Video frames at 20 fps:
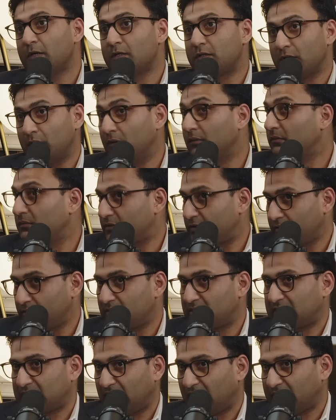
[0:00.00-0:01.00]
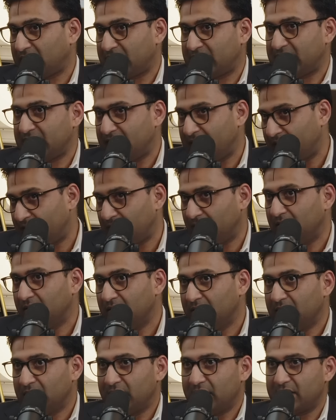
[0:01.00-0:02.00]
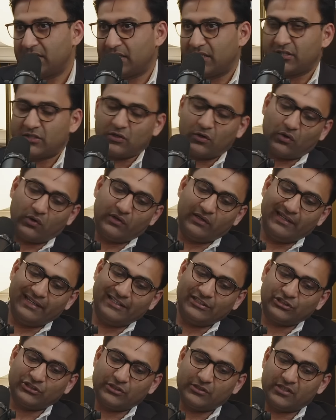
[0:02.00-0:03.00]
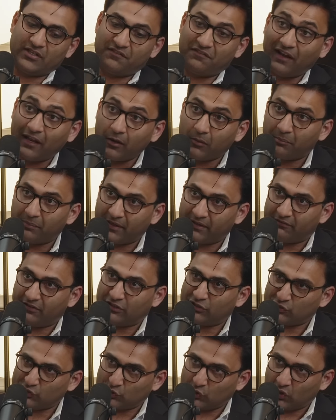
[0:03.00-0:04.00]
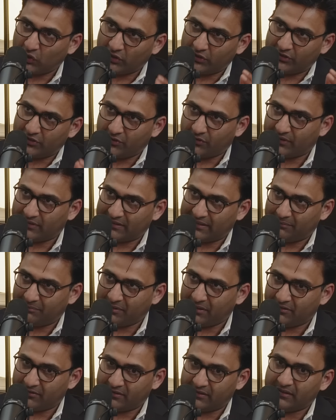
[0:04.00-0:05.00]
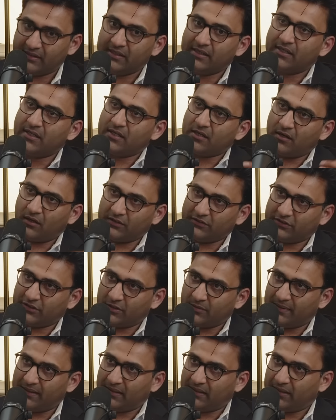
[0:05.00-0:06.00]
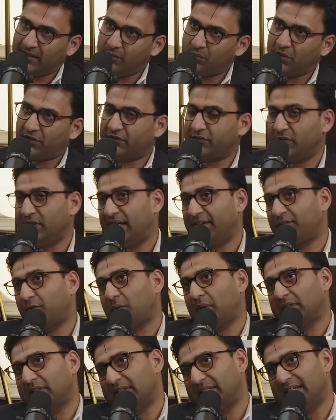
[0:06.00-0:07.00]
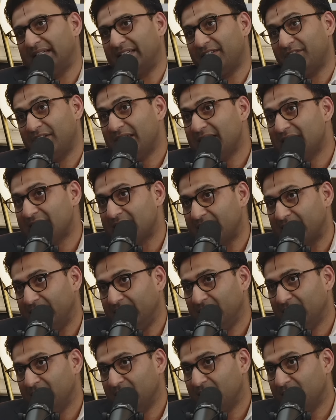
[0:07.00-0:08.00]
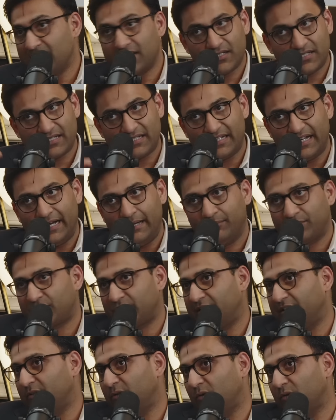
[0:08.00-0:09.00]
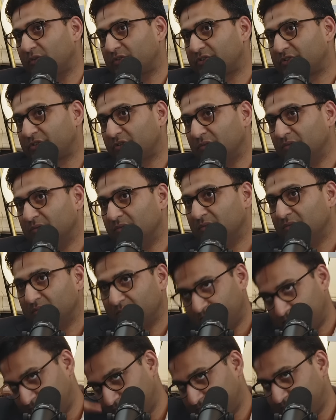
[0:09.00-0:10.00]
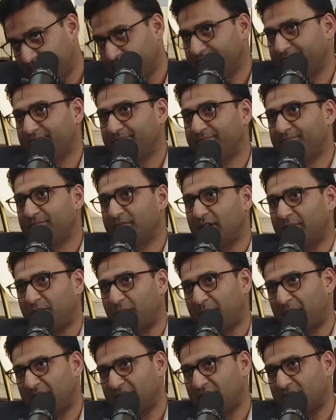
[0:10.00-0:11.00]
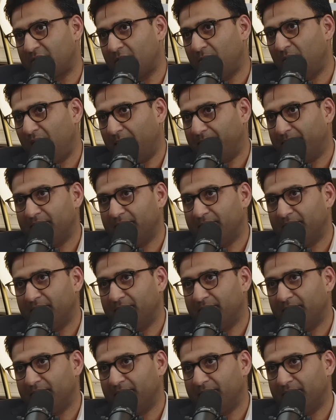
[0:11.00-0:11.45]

So you start seeing this correlation developing very strongly during that period. Consequently, once you have quantitative easing, the same trend holds true. Crypto prices go up.